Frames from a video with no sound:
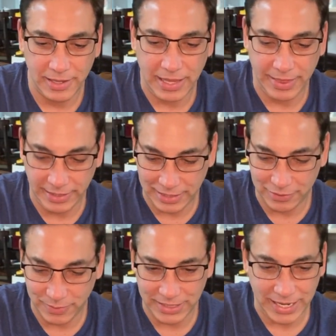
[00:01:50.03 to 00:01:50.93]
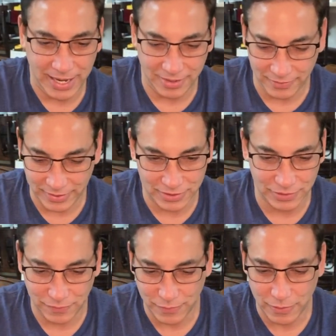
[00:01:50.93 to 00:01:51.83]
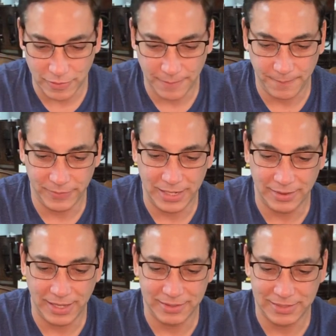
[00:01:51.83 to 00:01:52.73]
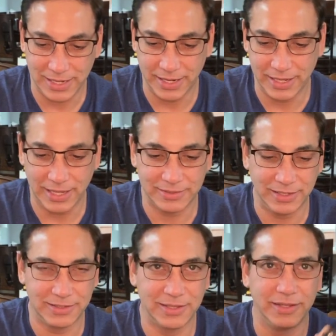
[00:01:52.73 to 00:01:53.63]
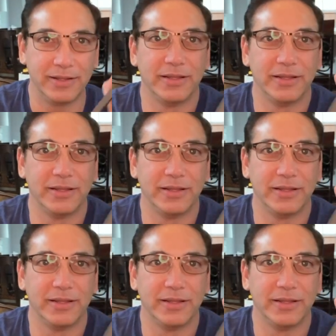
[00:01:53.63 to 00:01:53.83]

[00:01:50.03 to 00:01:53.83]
I think that's what the Allen wrench is for. Not that side, that side's the,